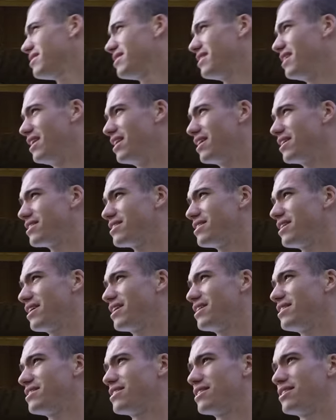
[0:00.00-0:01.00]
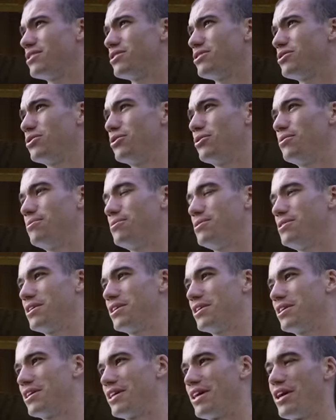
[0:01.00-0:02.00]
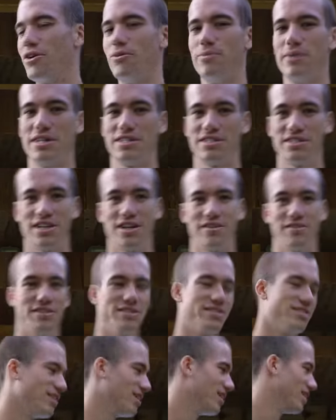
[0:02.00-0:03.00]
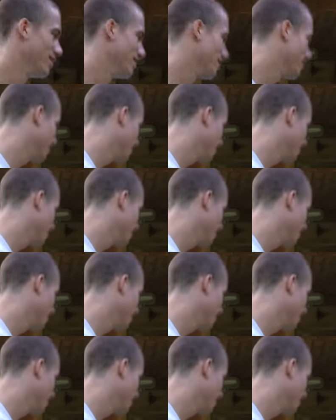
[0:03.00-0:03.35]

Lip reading: It looks like it's gonna storm, so I'm gonna get all my stuff inside.